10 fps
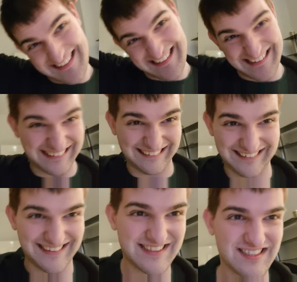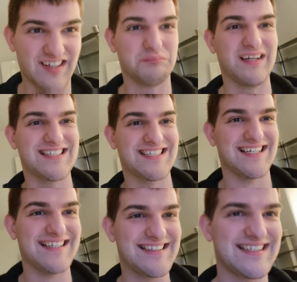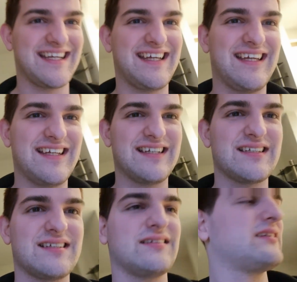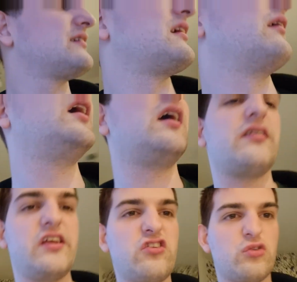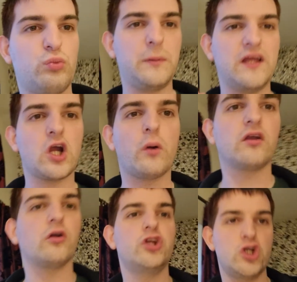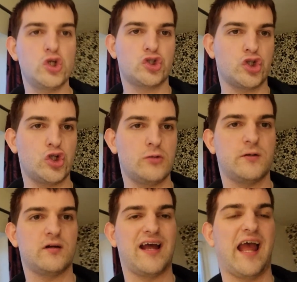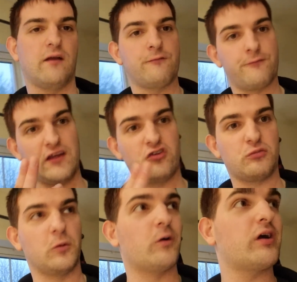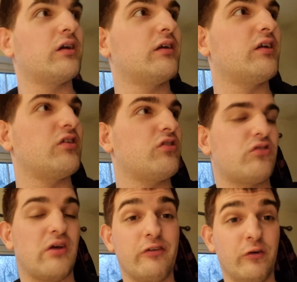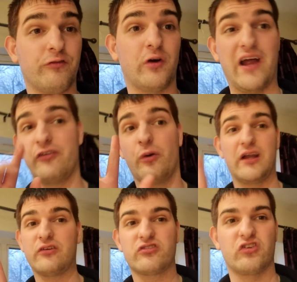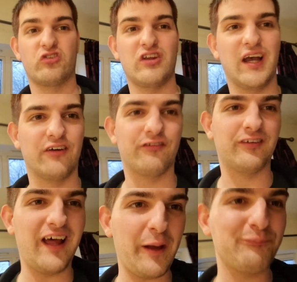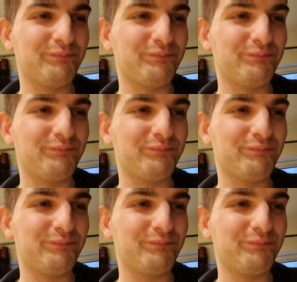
highlights on my sides. So this will be going on YouTube and Facebook so every, for everyone else to see our flat.